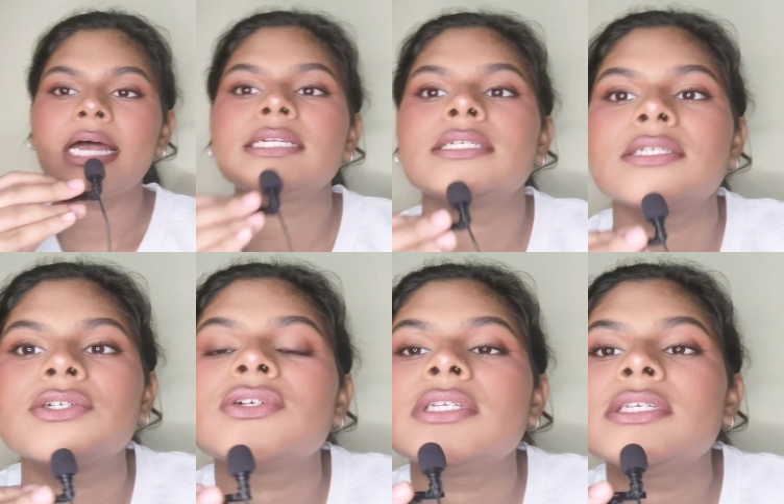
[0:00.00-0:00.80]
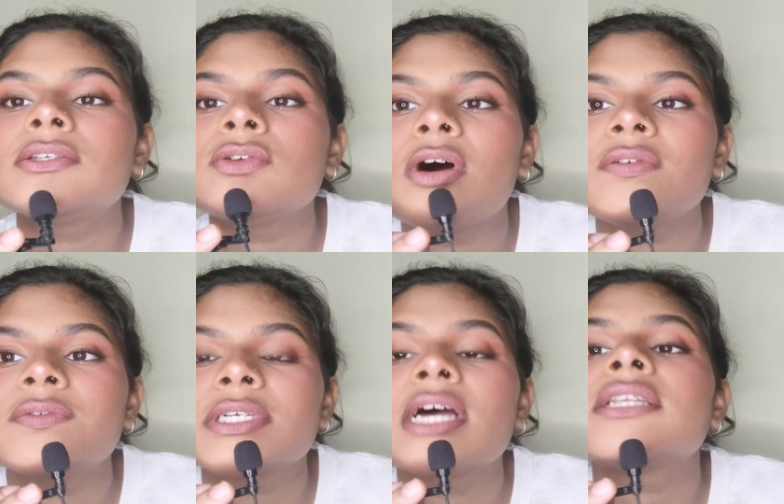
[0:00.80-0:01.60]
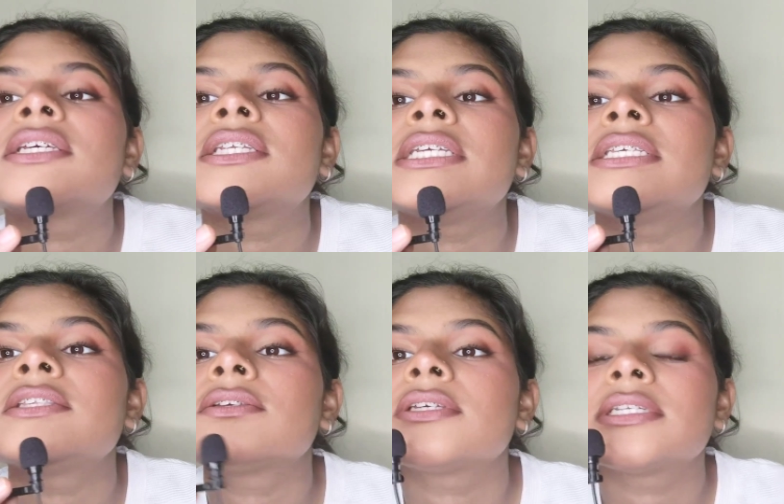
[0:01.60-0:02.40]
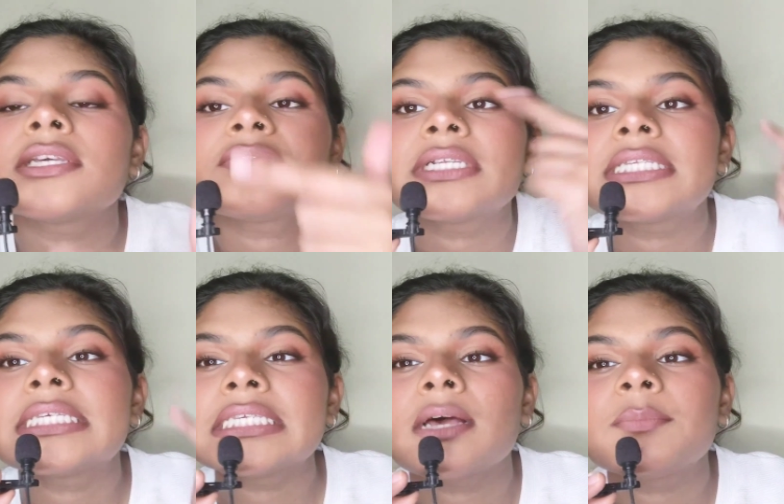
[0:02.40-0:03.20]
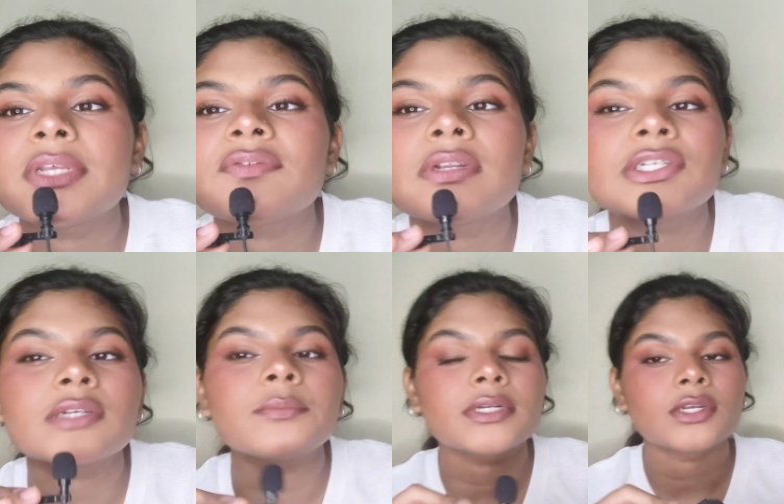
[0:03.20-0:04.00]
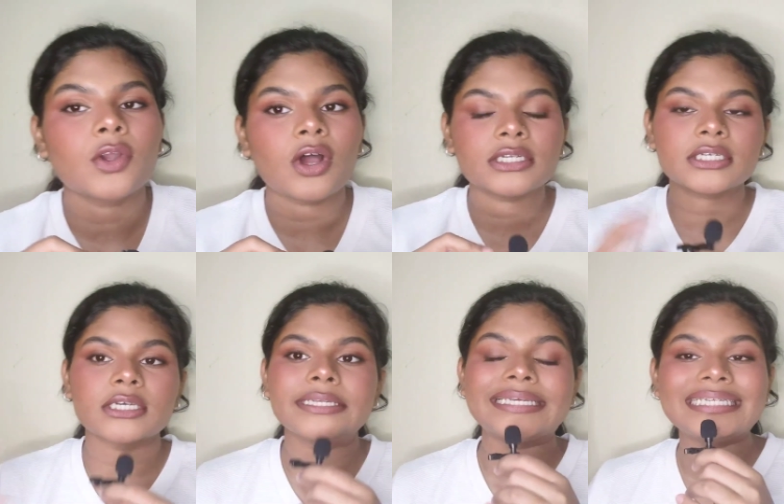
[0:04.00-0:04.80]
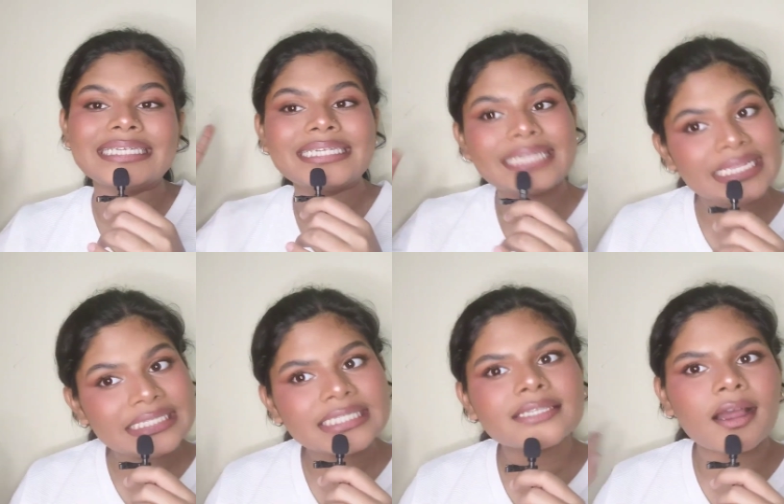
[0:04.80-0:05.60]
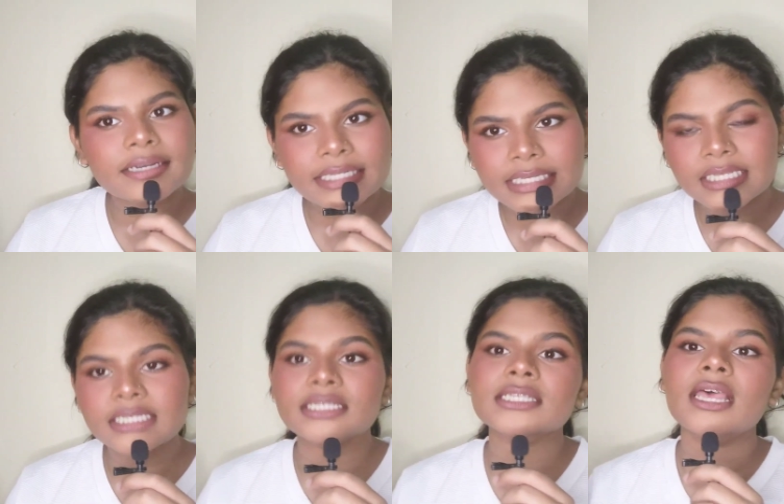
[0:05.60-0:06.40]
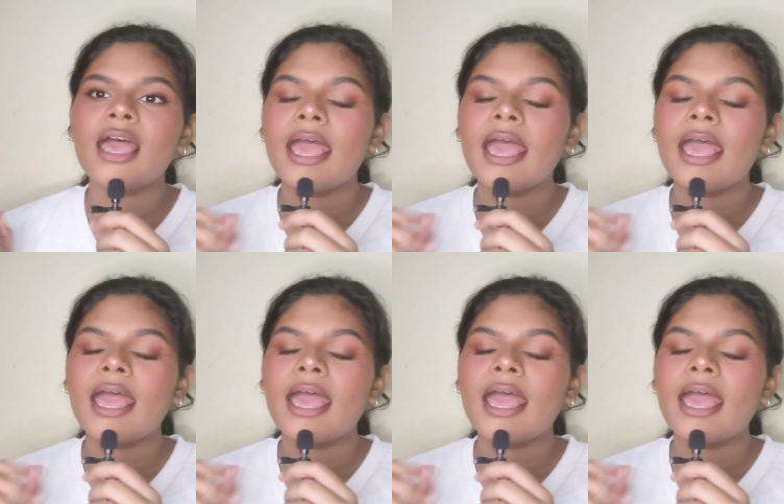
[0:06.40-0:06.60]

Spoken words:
I did a really soft cut crease. You can definitely see some definition, but not an intense cut crease.